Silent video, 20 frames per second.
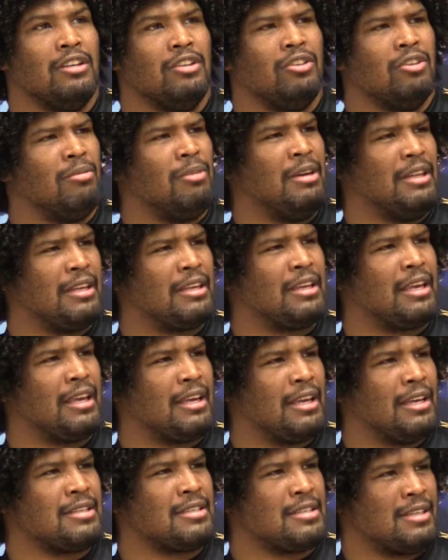Normally the
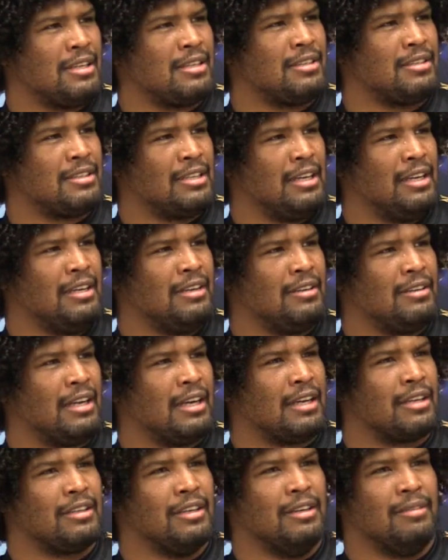kickers. I'd say
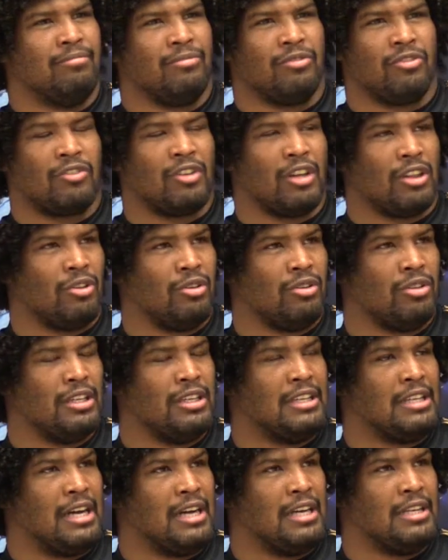got all the
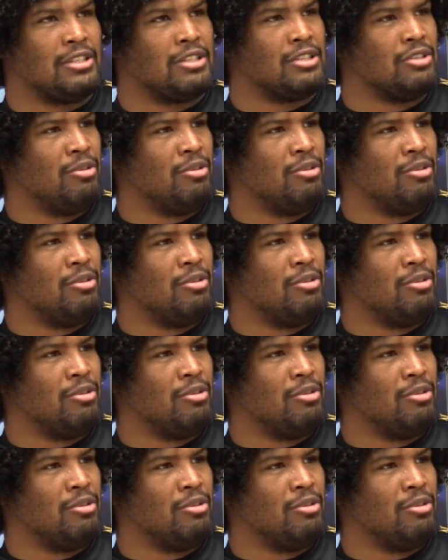nines